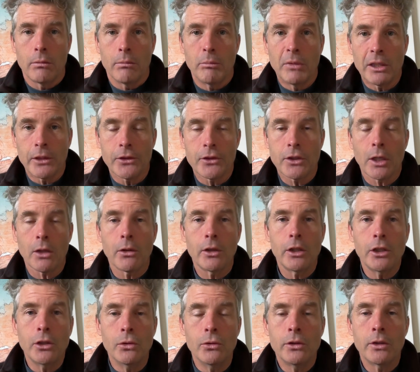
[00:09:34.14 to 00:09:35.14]

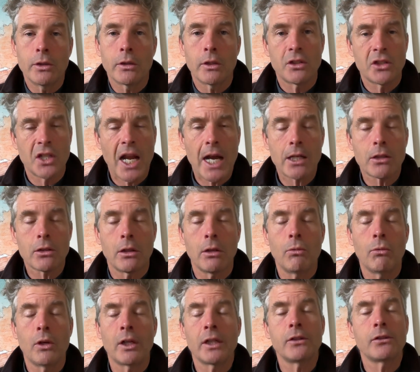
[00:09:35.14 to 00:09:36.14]
military union, attack
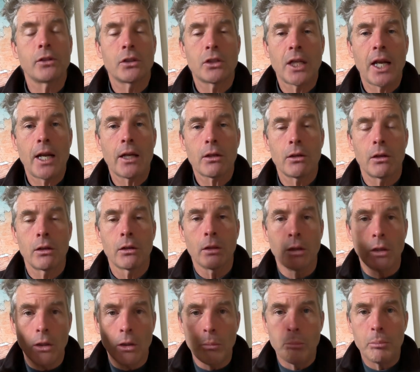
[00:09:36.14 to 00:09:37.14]
on one is attack on
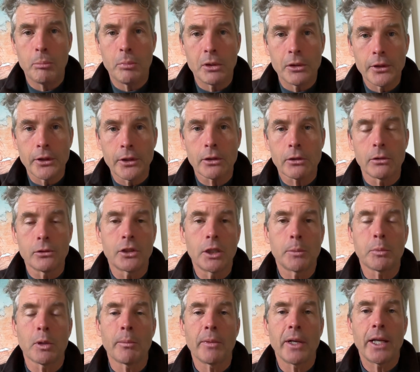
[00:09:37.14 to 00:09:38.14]
all, political
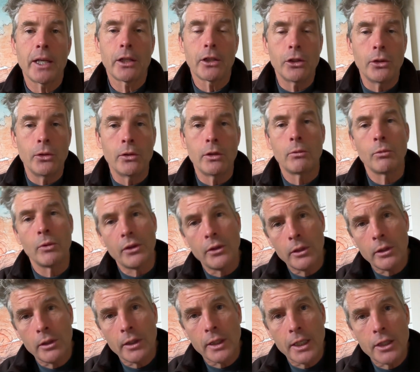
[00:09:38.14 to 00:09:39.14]
diplomatic union with
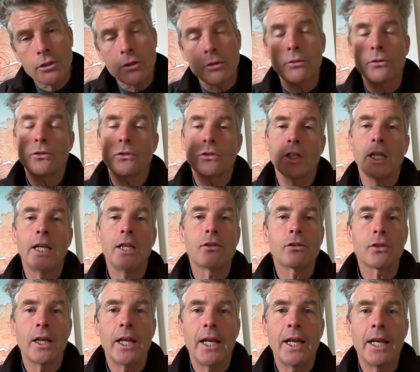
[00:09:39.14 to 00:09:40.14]
international
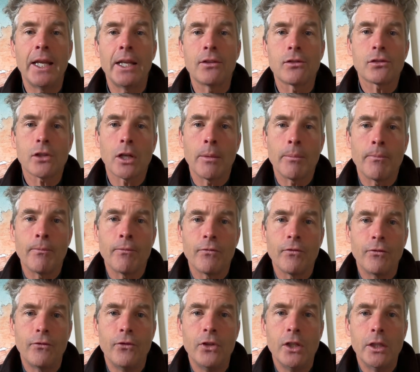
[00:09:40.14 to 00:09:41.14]
states, and
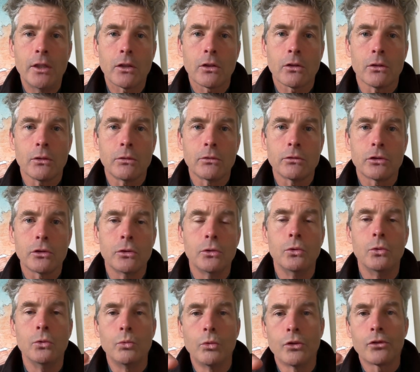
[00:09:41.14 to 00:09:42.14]
some vehicle
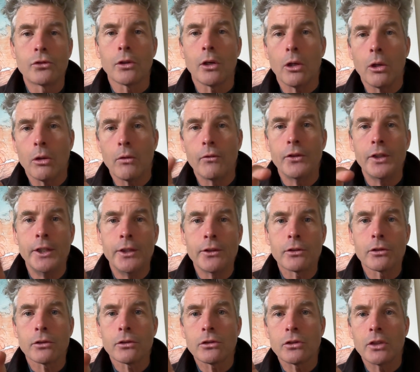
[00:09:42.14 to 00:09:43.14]
to resolve
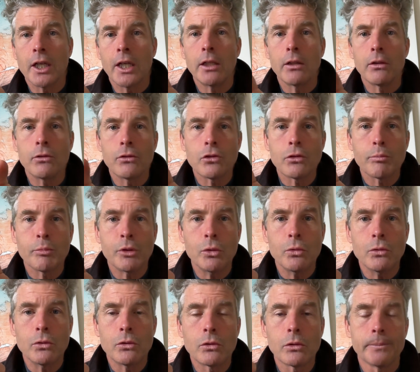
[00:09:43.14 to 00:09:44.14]
interstate
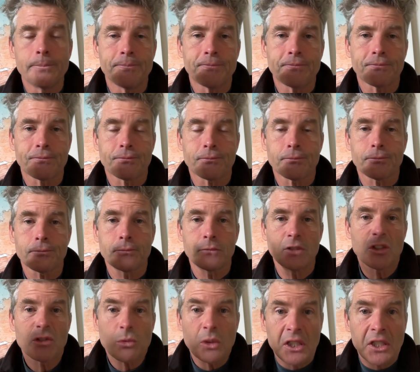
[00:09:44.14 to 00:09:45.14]
disputes.
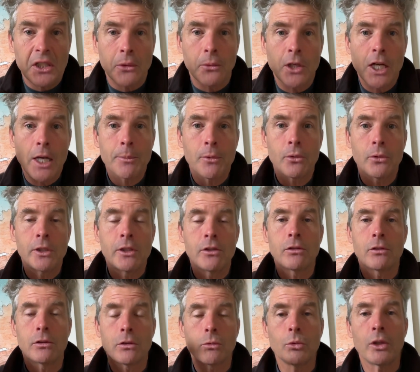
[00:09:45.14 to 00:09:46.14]
There's really the rhyme or
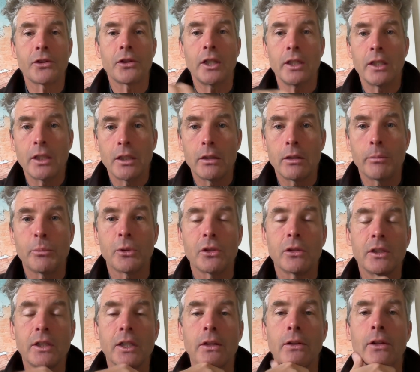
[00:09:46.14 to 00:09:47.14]
reason to what they did to
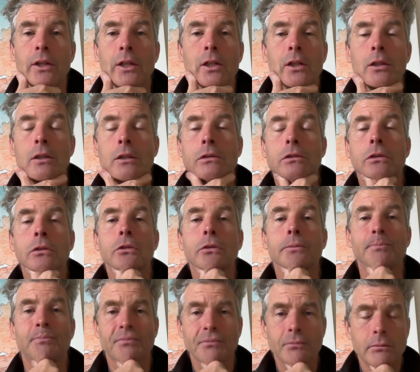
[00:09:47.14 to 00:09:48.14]
put together their
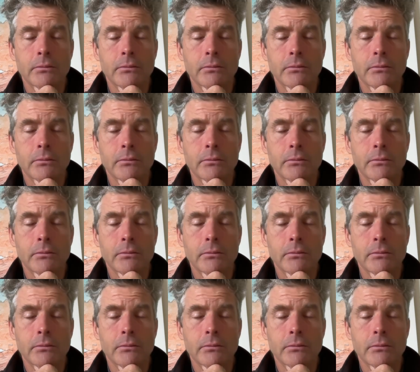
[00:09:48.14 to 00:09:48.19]
constitution.